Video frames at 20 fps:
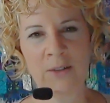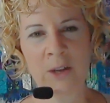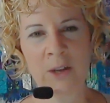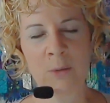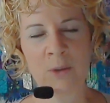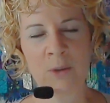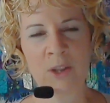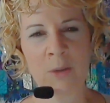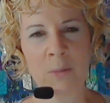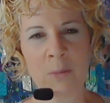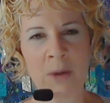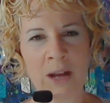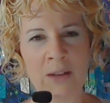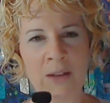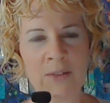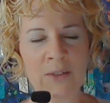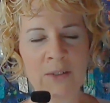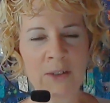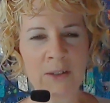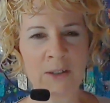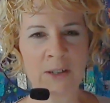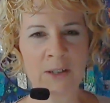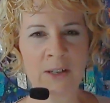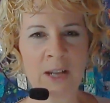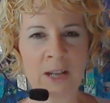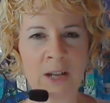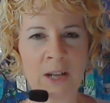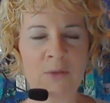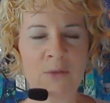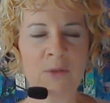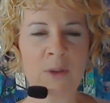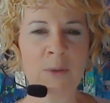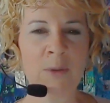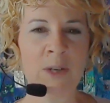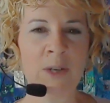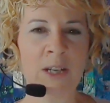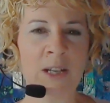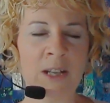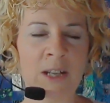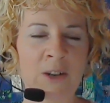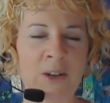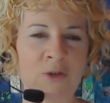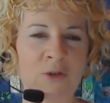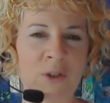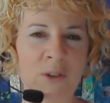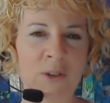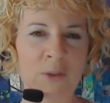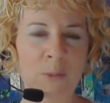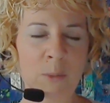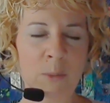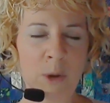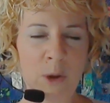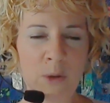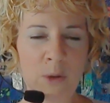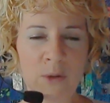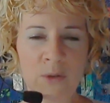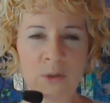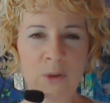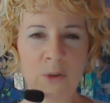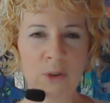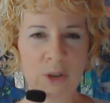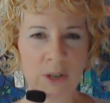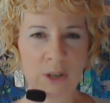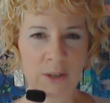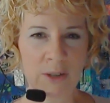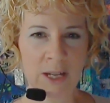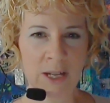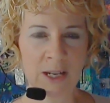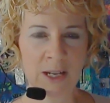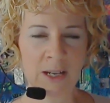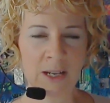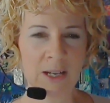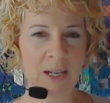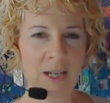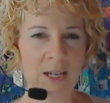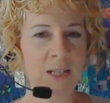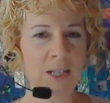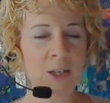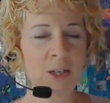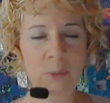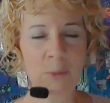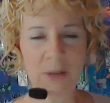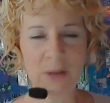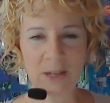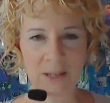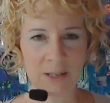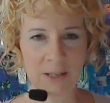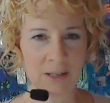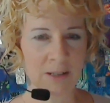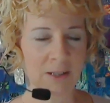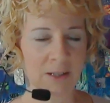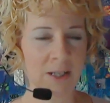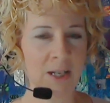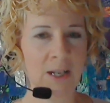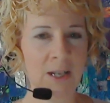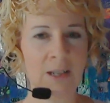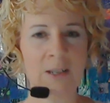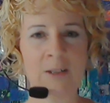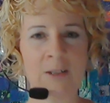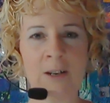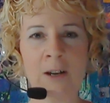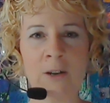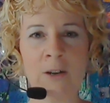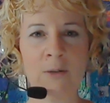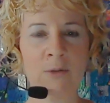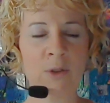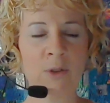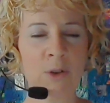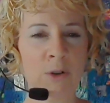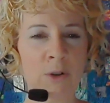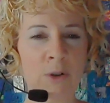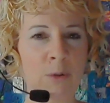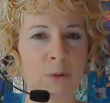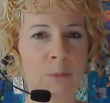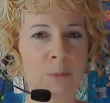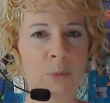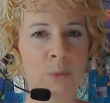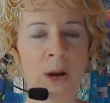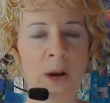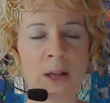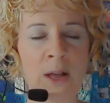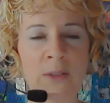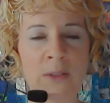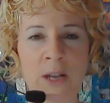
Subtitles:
and with the masculine and feminine energies both circulating independently of your breath,